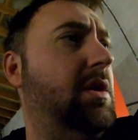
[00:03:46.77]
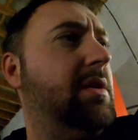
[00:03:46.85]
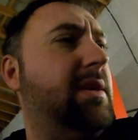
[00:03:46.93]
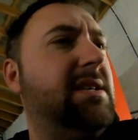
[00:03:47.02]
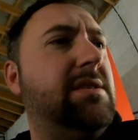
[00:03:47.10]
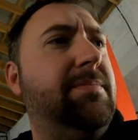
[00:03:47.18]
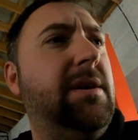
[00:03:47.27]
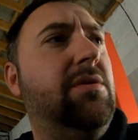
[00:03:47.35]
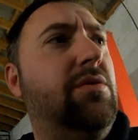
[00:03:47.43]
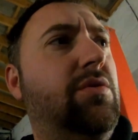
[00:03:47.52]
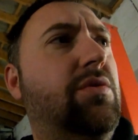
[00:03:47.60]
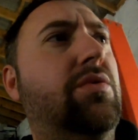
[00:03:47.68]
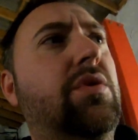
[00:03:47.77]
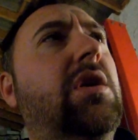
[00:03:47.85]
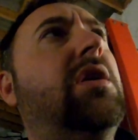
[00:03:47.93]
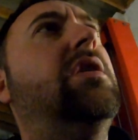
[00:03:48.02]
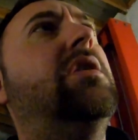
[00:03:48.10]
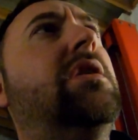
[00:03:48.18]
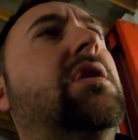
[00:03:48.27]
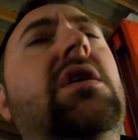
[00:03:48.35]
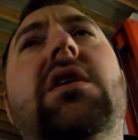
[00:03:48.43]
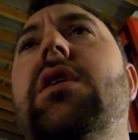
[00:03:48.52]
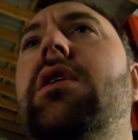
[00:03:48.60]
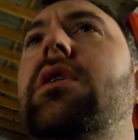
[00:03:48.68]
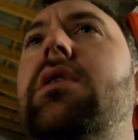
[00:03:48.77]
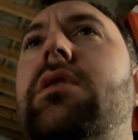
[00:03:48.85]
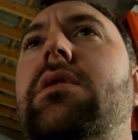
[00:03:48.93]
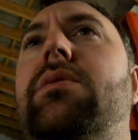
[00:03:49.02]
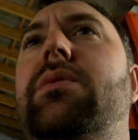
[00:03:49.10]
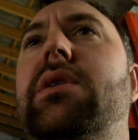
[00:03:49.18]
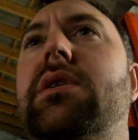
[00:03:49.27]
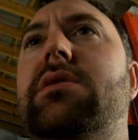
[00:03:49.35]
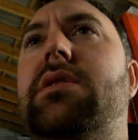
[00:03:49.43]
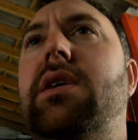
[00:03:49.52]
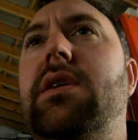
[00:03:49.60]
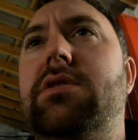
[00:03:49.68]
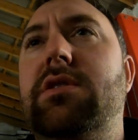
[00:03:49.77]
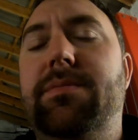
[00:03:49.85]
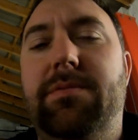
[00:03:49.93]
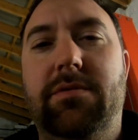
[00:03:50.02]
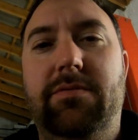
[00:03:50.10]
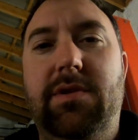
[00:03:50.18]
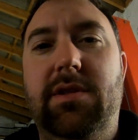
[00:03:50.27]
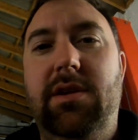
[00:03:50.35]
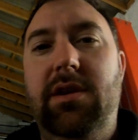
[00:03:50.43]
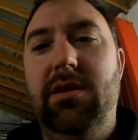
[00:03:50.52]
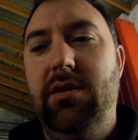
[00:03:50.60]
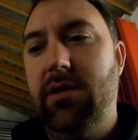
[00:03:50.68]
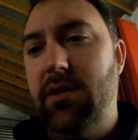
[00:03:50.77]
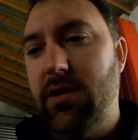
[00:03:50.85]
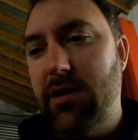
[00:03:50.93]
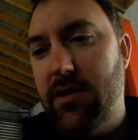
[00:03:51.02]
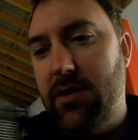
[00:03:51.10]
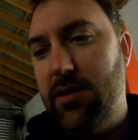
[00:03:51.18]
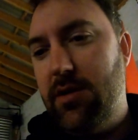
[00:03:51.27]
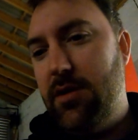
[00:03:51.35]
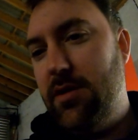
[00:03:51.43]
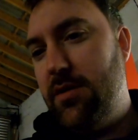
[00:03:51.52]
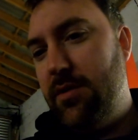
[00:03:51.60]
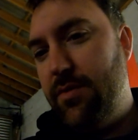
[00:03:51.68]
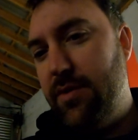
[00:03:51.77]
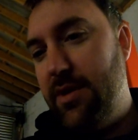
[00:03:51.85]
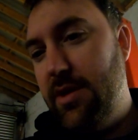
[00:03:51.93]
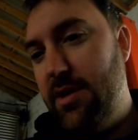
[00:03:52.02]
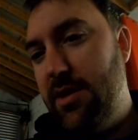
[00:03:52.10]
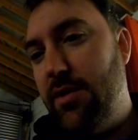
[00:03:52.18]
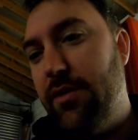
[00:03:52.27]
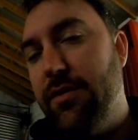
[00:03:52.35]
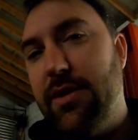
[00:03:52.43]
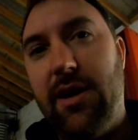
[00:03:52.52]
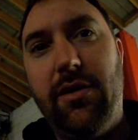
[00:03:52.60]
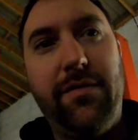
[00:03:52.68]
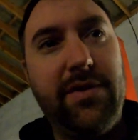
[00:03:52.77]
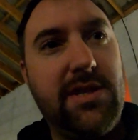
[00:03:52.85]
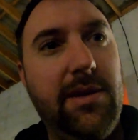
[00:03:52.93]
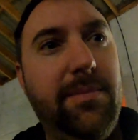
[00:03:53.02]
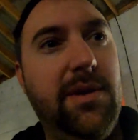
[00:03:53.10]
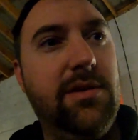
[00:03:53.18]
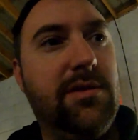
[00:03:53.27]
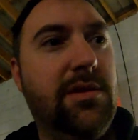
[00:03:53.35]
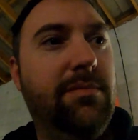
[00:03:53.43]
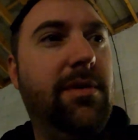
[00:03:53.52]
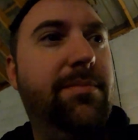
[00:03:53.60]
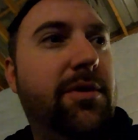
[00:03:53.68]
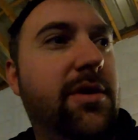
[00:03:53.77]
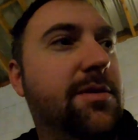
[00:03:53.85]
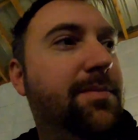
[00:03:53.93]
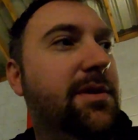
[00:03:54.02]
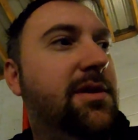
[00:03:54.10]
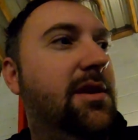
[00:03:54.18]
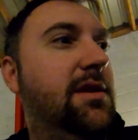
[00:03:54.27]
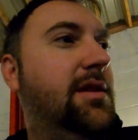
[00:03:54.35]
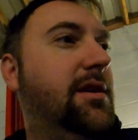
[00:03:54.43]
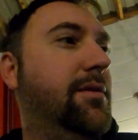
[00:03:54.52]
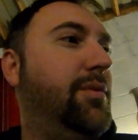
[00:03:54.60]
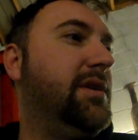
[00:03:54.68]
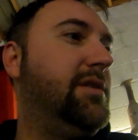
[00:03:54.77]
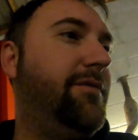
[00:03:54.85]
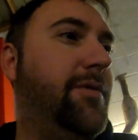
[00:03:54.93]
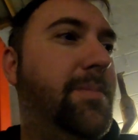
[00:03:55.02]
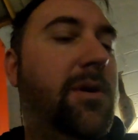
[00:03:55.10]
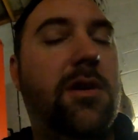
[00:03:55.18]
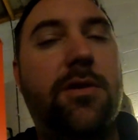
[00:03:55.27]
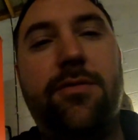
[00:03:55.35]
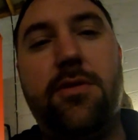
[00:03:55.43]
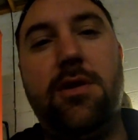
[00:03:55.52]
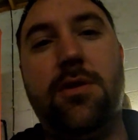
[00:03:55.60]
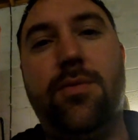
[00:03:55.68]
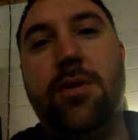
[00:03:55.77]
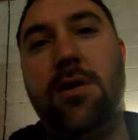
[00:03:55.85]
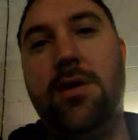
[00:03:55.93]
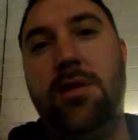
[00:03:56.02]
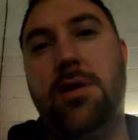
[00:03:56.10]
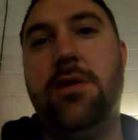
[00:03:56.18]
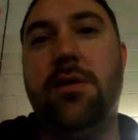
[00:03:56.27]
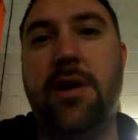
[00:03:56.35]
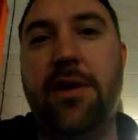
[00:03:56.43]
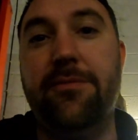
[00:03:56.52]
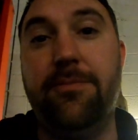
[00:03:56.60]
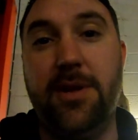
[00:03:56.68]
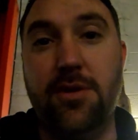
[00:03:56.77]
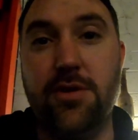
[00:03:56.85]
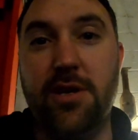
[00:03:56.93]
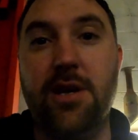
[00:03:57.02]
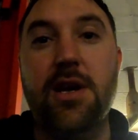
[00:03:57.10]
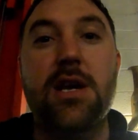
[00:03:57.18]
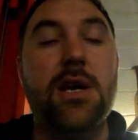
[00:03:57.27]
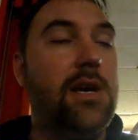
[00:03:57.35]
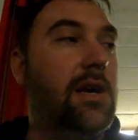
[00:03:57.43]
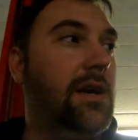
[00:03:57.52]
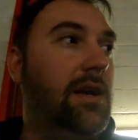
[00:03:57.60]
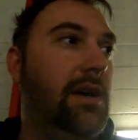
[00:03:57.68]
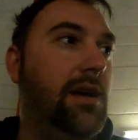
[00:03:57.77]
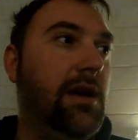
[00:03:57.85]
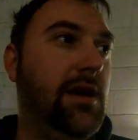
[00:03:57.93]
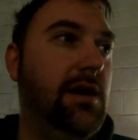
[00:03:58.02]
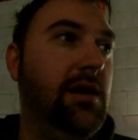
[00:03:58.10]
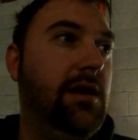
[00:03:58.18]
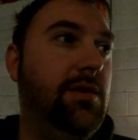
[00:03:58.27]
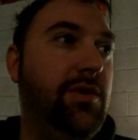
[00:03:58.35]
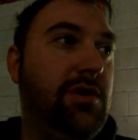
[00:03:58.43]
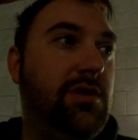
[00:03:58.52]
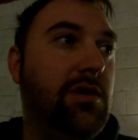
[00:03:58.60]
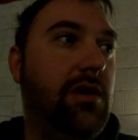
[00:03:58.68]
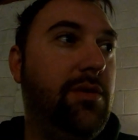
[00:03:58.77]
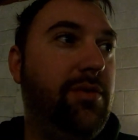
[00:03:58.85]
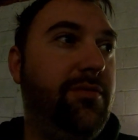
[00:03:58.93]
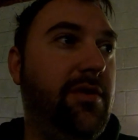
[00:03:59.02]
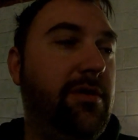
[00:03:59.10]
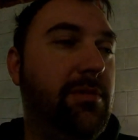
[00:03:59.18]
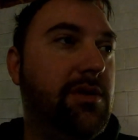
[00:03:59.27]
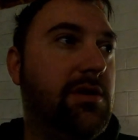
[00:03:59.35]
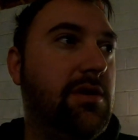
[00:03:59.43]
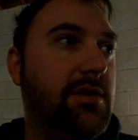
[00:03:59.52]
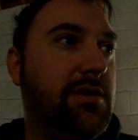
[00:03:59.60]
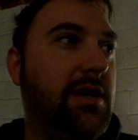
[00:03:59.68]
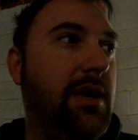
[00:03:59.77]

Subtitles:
That's about all that we need to catch up on, really. All that obviously means that my bike's been sitting there waiting for parts for a little while, and I haven't been on it, which I would very much like to